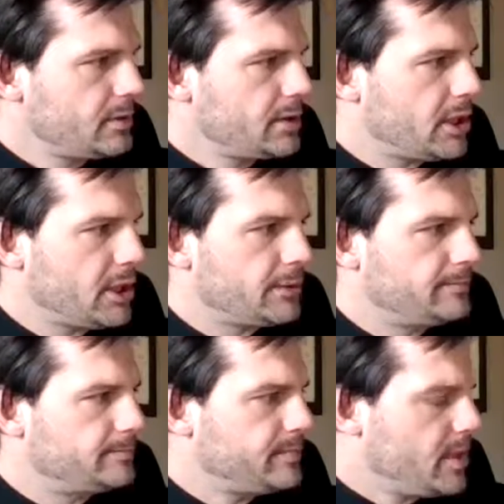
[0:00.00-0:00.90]
Okay.
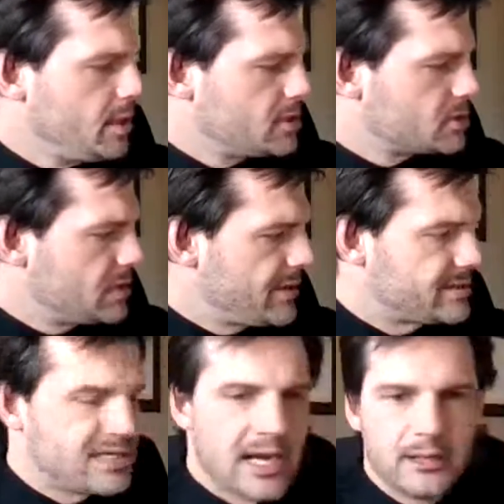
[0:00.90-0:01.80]
So yeah,
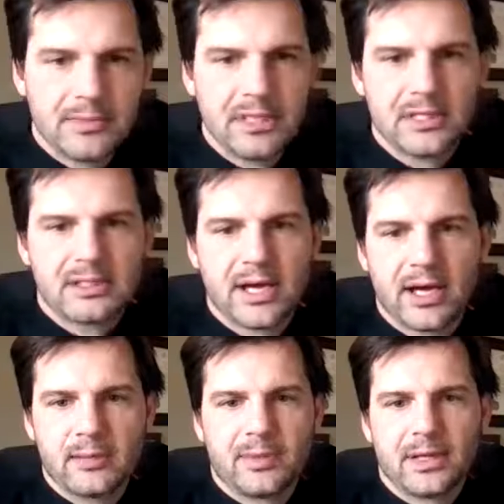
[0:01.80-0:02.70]
the talent media
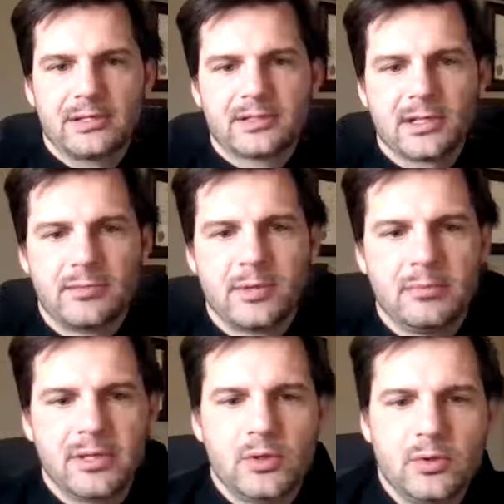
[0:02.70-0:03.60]
database. It'd
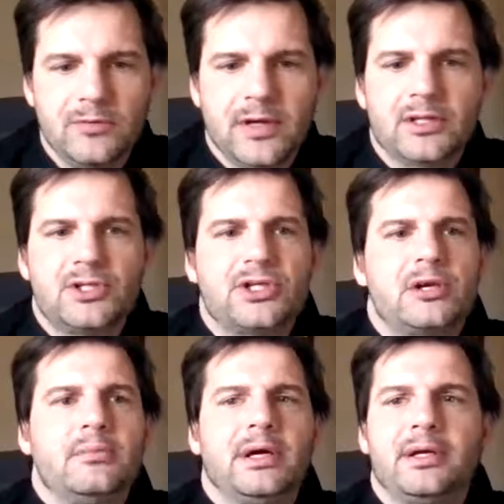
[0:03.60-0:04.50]
be cool if I could
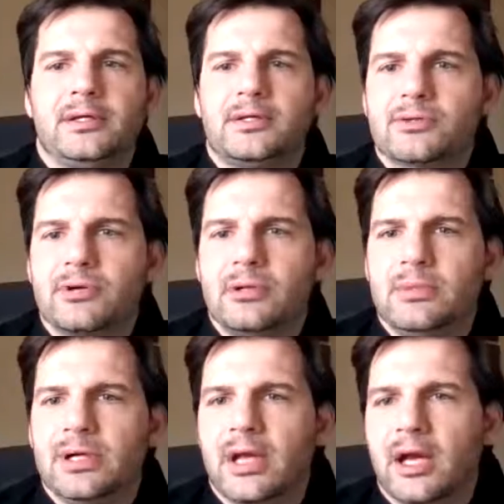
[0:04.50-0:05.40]
share my screen,
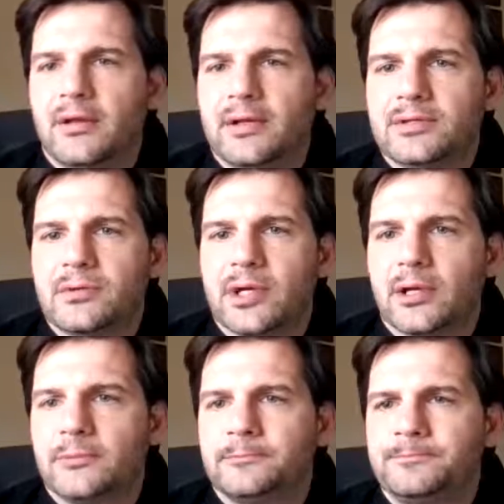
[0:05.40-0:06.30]
but I can't. That's
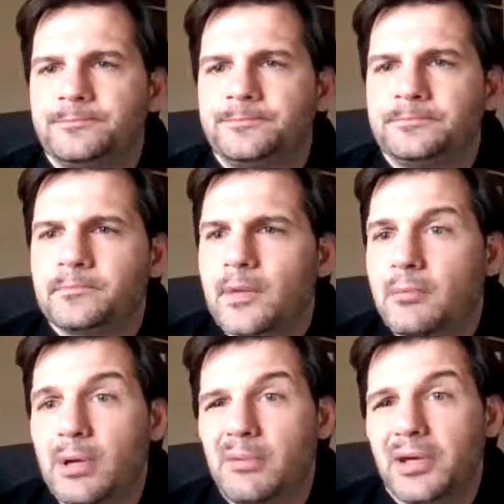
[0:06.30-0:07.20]
okay.
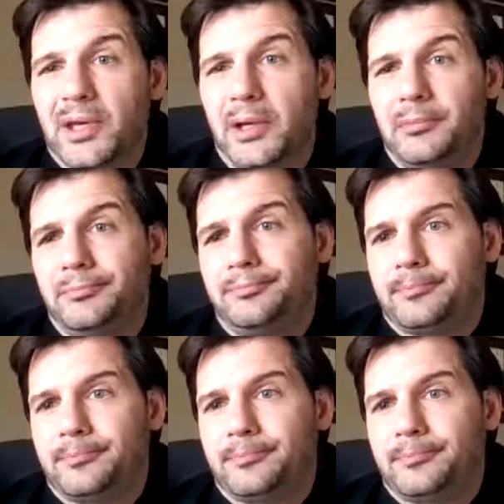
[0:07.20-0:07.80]
Maybe I can.